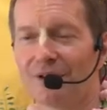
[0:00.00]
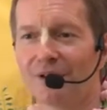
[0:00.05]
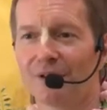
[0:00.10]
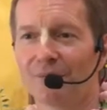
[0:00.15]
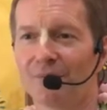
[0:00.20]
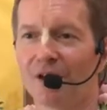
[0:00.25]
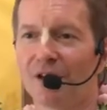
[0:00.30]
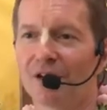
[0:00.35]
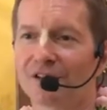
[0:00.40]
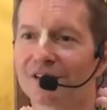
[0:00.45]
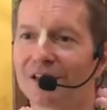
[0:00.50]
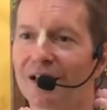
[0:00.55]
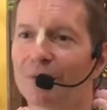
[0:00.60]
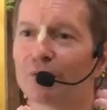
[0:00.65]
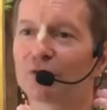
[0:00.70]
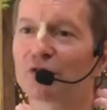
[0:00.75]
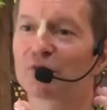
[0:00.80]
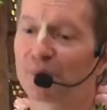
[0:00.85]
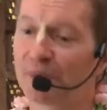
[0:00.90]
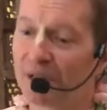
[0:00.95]
Because they
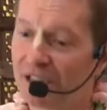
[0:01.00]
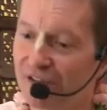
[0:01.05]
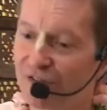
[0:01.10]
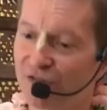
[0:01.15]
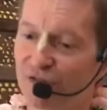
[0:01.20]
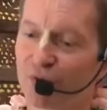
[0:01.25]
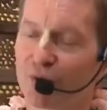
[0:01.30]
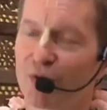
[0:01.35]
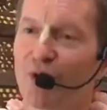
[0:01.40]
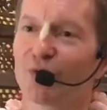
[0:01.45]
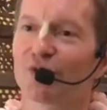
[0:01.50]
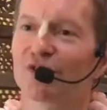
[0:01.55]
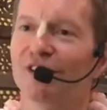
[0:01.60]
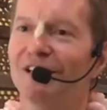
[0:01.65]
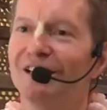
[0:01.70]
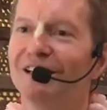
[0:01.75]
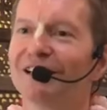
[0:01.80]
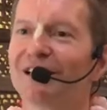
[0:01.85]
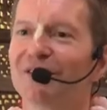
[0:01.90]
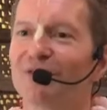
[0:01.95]
will speak through those
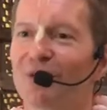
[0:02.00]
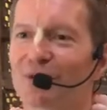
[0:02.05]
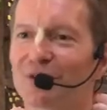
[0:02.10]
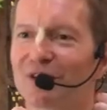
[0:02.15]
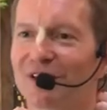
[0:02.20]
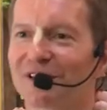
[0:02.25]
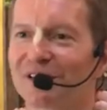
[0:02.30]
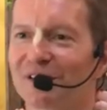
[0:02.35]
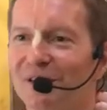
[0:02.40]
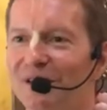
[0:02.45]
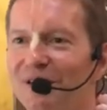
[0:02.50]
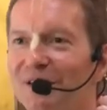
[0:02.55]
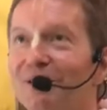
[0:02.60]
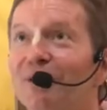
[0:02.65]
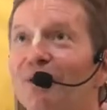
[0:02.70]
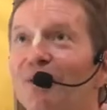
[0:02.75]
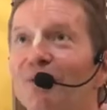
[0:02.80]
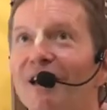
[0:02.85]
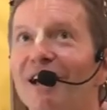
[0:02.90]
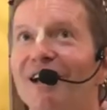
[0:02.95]
senior devotees.
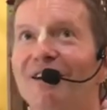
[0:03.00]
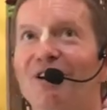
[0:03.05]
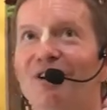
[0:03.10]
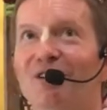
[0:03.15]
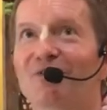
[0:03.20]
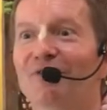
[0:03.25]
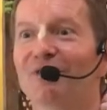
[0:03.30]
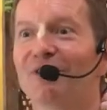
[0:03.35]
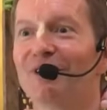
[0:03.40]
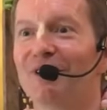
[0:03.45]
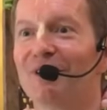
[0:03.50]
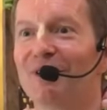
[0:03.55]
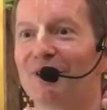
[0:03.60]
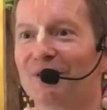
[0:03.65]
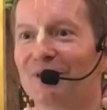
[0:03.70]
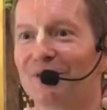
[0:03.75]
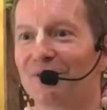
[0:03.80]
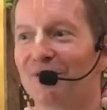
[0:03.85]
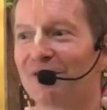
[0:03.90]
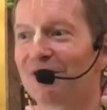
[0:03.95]
Though they are not
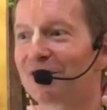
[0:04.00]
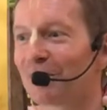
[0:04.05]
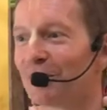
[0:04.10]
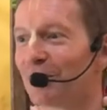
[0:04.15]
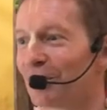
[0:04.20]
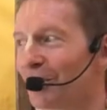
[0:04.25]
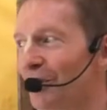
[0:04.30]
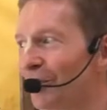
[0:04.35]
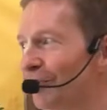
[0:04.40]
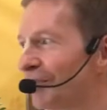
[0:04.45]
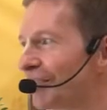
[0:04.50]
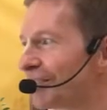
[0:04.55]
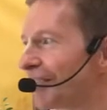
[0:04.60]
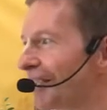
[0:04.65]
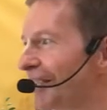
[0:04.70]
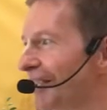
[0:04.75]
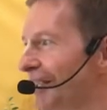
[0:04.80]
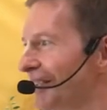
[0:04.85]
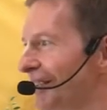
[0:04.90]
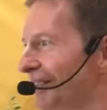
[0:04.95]
visible or
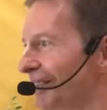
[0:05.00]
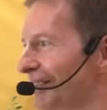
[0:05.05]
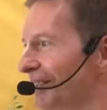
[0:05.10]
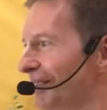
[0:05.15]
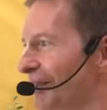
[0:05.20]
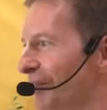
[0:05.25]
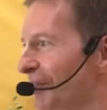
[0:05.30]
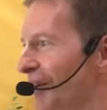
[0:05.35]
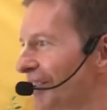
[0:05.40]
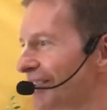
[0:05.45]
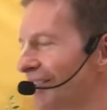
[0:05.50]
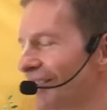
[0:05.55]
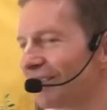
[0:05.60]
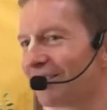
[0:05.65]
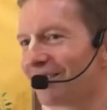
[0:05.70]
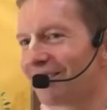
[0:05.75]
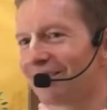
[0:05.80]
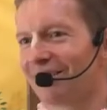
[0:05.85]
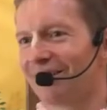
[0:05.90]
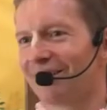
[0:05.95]
physically present,
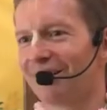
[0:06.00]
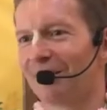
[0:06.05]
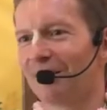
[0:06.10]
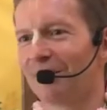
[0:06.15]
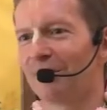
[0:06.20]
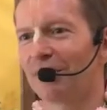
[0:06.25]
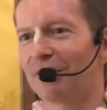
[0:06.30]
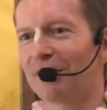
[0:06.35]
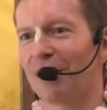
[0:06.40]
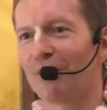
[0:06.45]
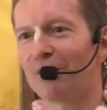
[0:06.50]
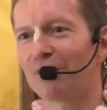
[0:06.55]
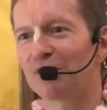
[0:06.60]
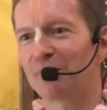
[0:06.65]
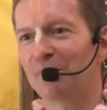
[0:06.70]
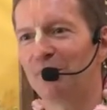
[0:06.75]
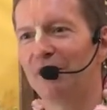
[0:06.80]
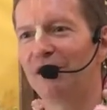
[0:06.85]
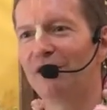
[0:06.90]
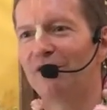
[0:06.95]
but they will
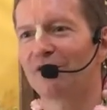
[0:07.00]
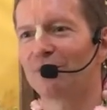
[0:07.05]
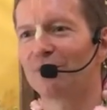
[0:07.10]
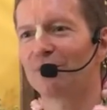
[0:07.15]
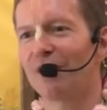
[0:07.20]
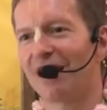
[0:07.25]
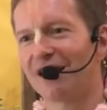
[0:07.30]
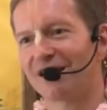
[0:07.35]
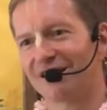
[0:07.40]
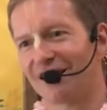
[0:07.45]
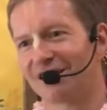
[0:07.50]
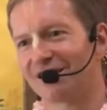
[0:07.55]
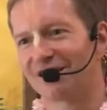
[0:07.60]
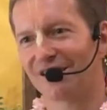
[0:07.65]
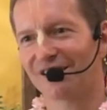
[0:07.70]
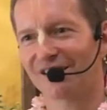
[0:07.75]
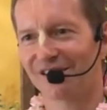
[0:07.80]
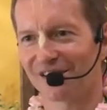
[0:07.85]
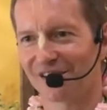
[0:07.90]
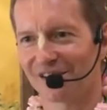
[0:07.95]
speak through their
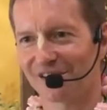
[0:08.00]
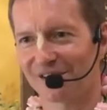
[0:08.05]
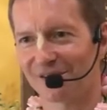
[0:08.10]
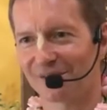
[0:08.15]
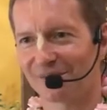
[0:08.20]
satshishas